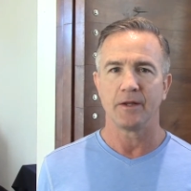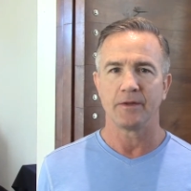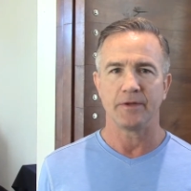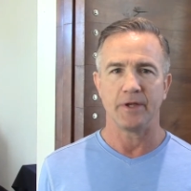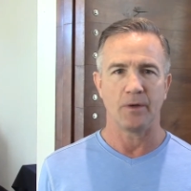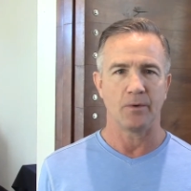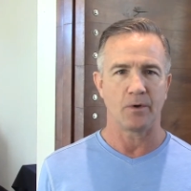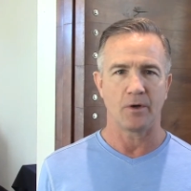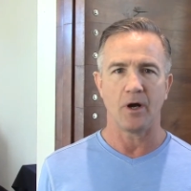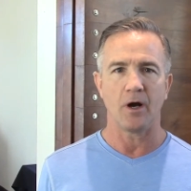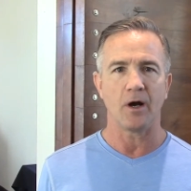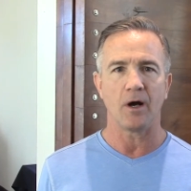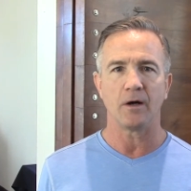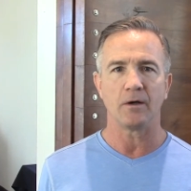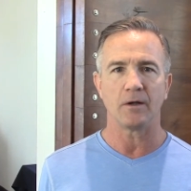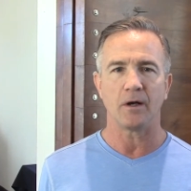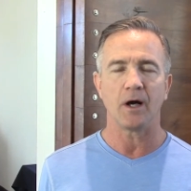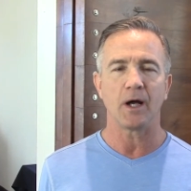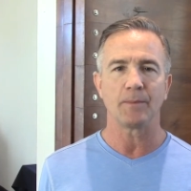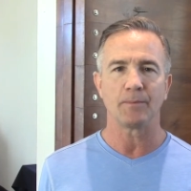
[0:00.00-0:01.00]
They were
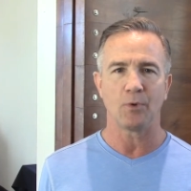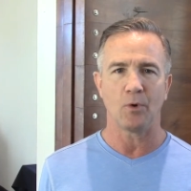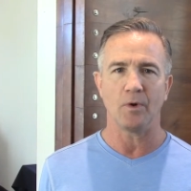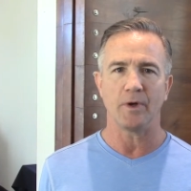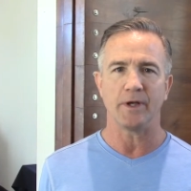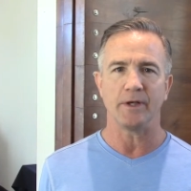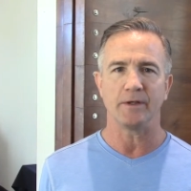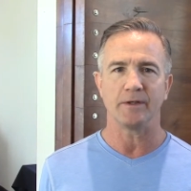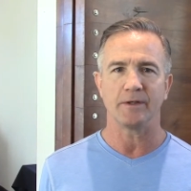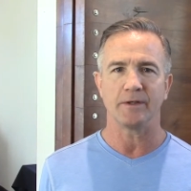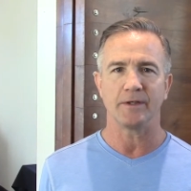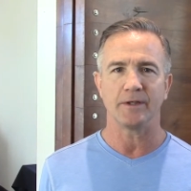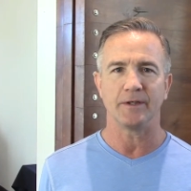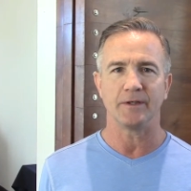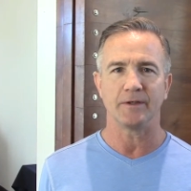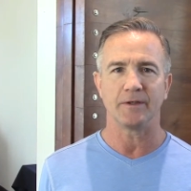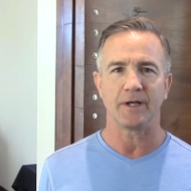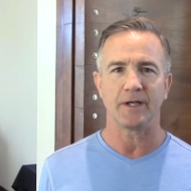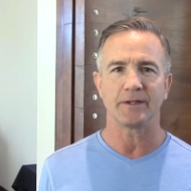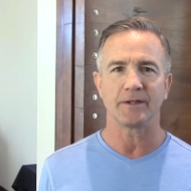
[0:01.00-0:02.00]
all on point. You
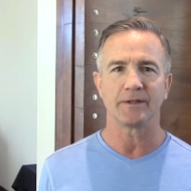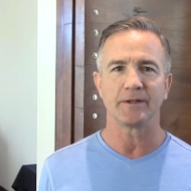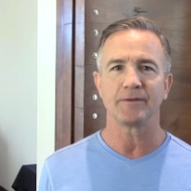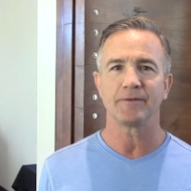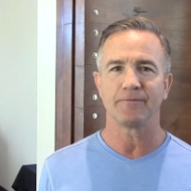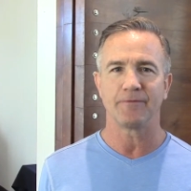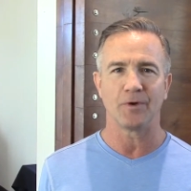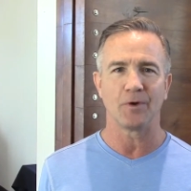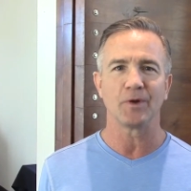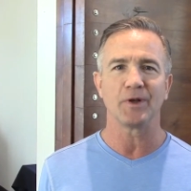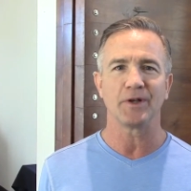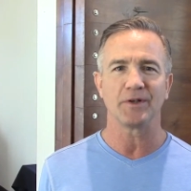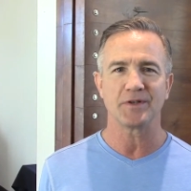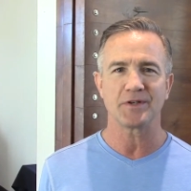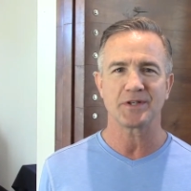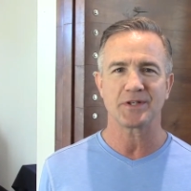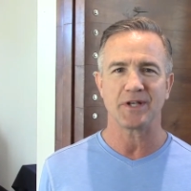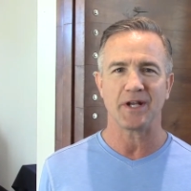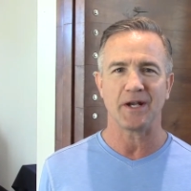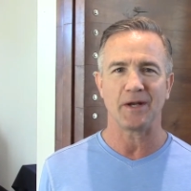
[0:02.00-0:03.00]
know, I could fully
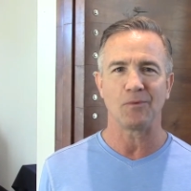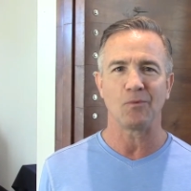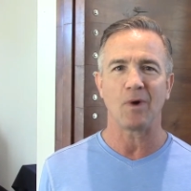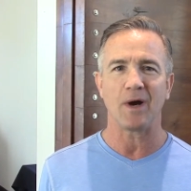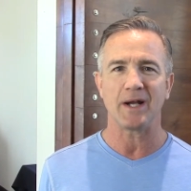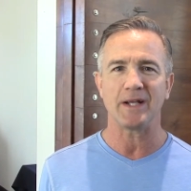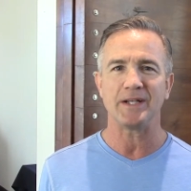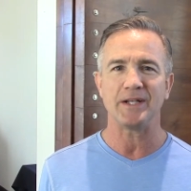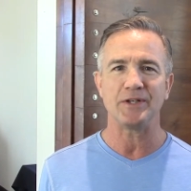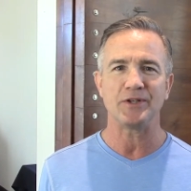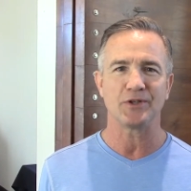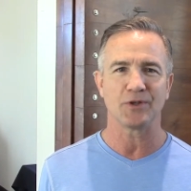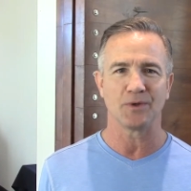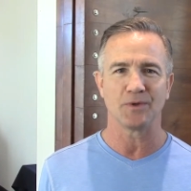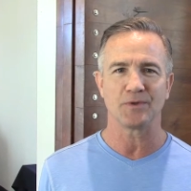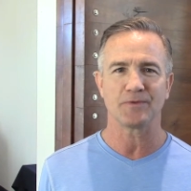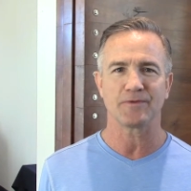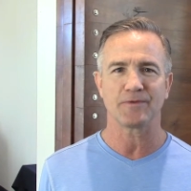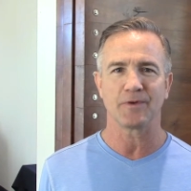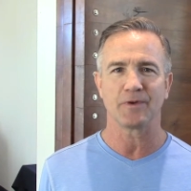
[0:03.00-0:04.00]
understand why he
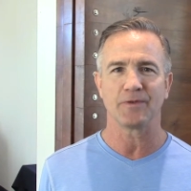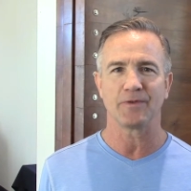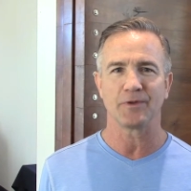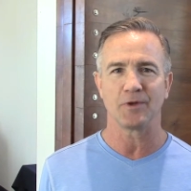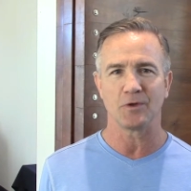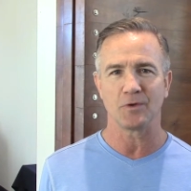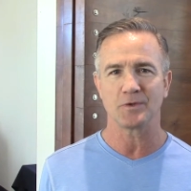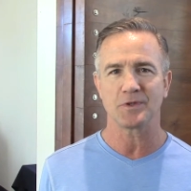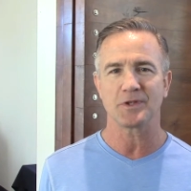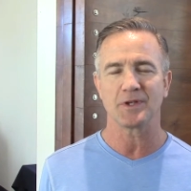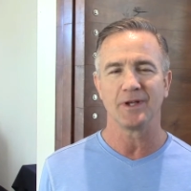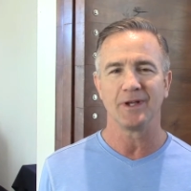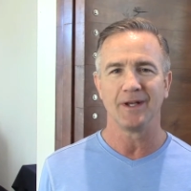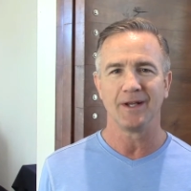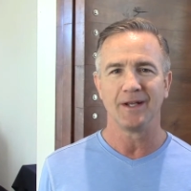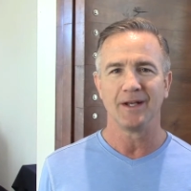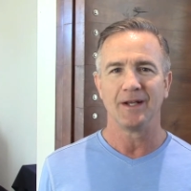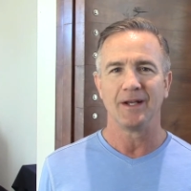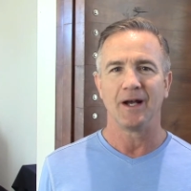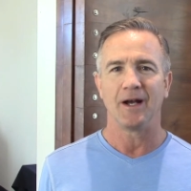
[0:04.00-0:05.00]
chose for those
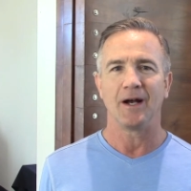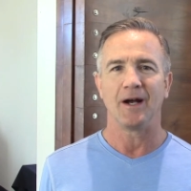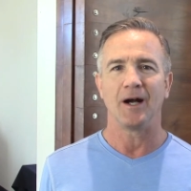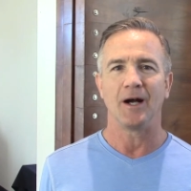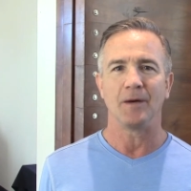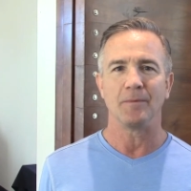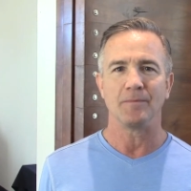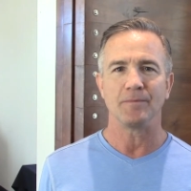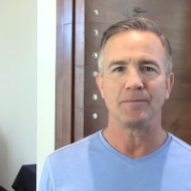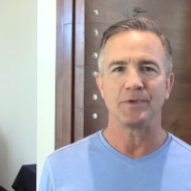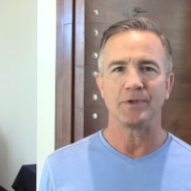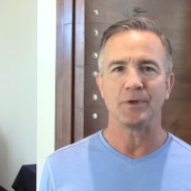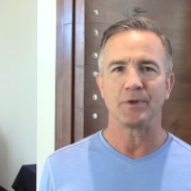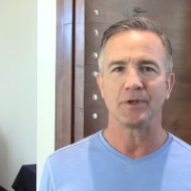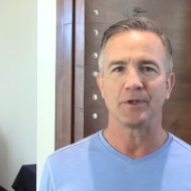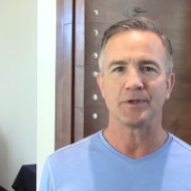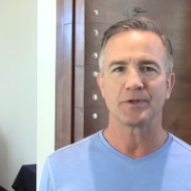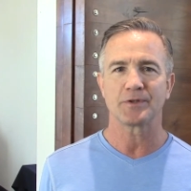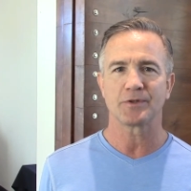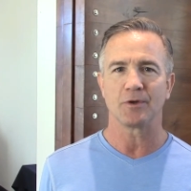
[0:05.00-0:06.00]

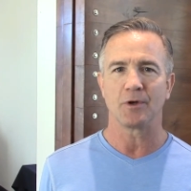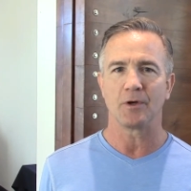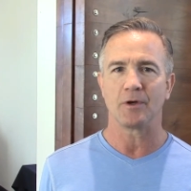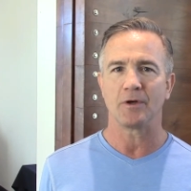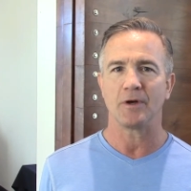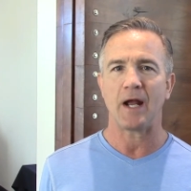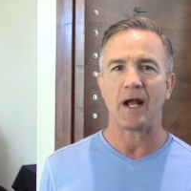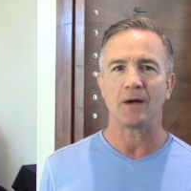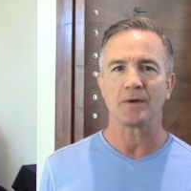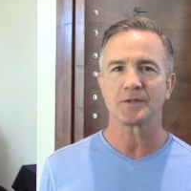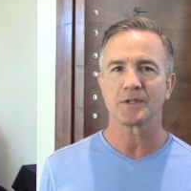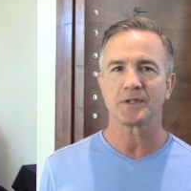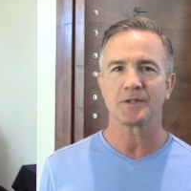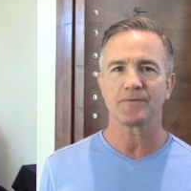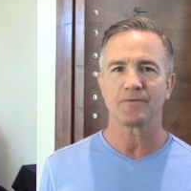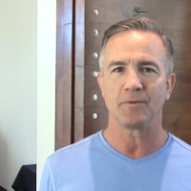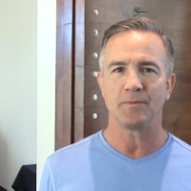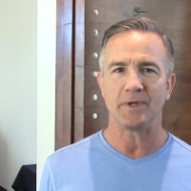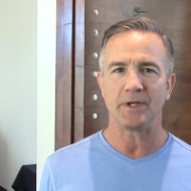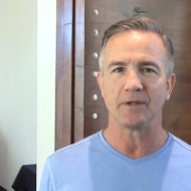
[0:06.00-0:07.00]
units or houses
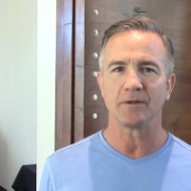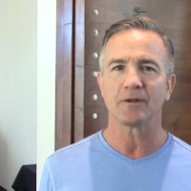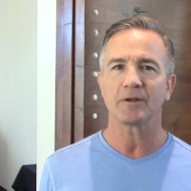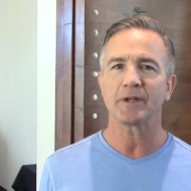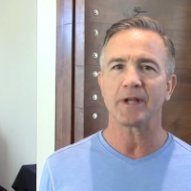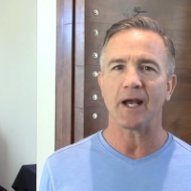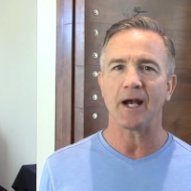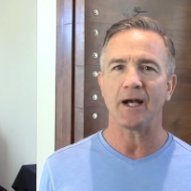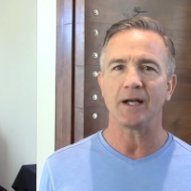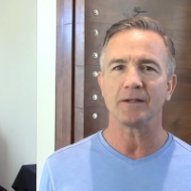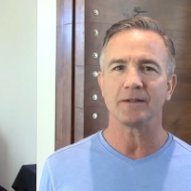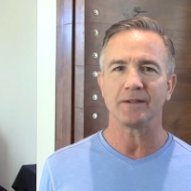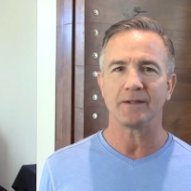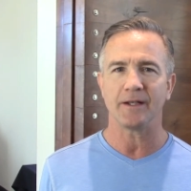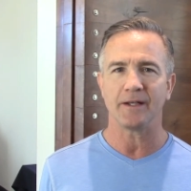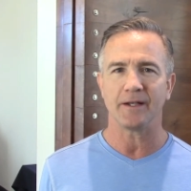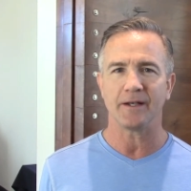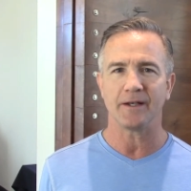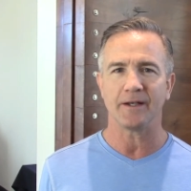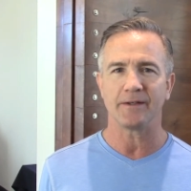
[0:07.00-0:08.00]
for me to look at,
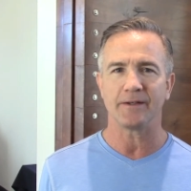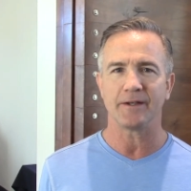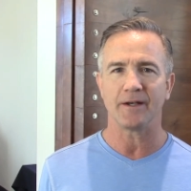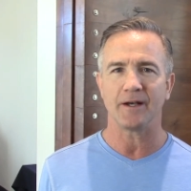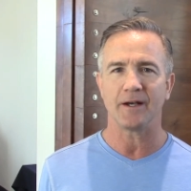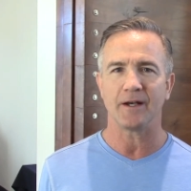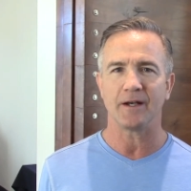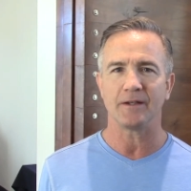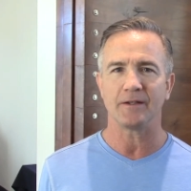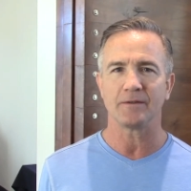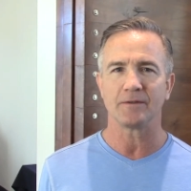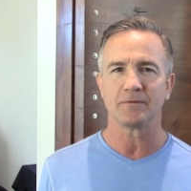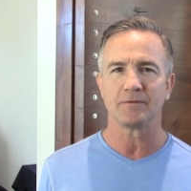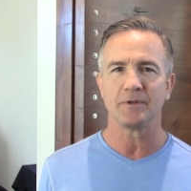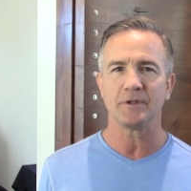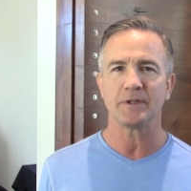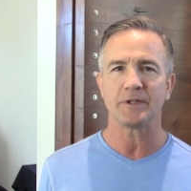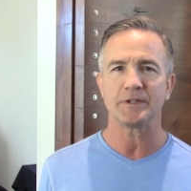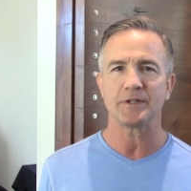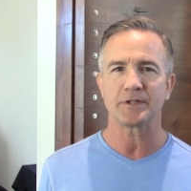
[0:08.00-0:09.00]
and
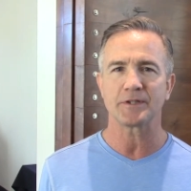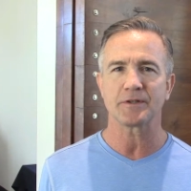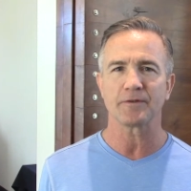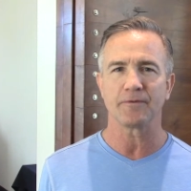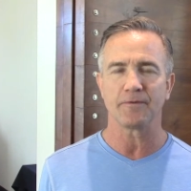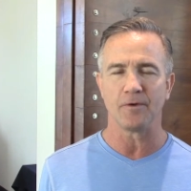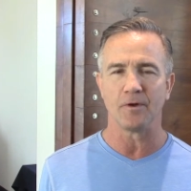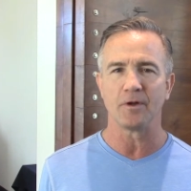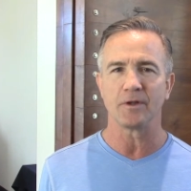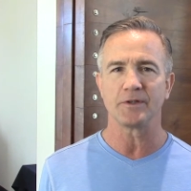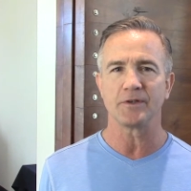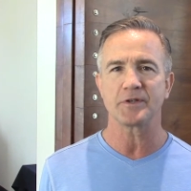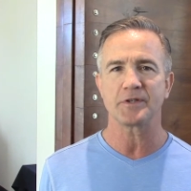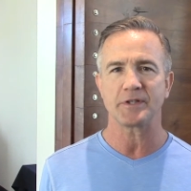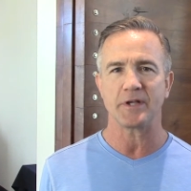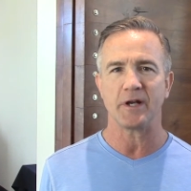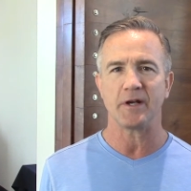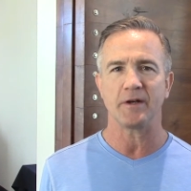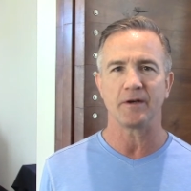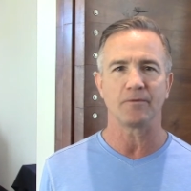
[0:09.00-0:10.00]
really just a full
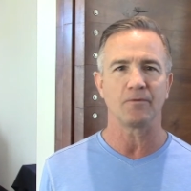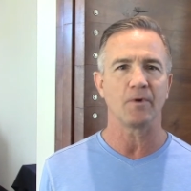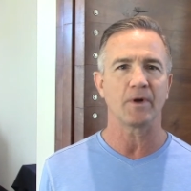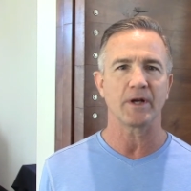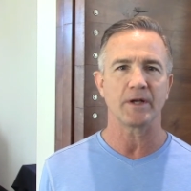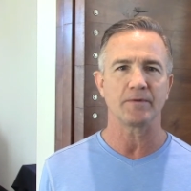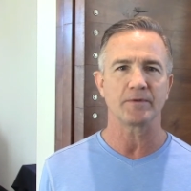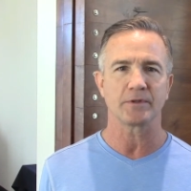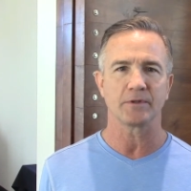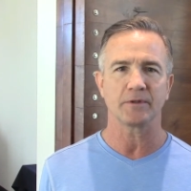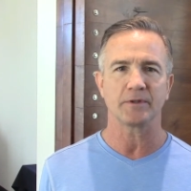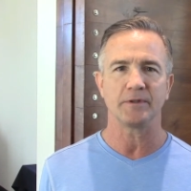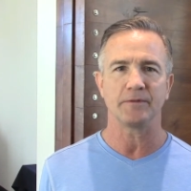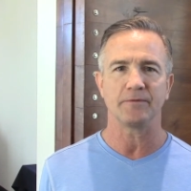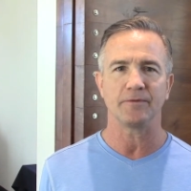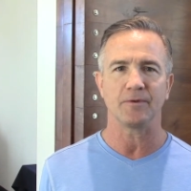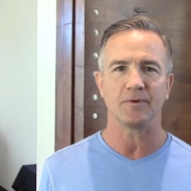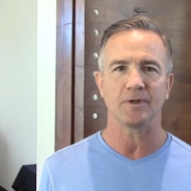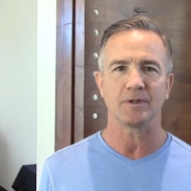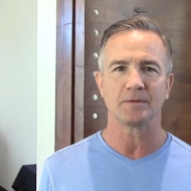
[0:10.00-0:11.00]
understanding of what I was looking
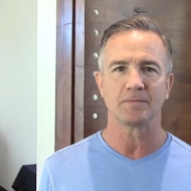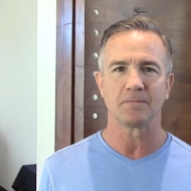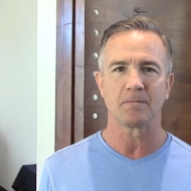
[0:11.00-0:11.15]
for.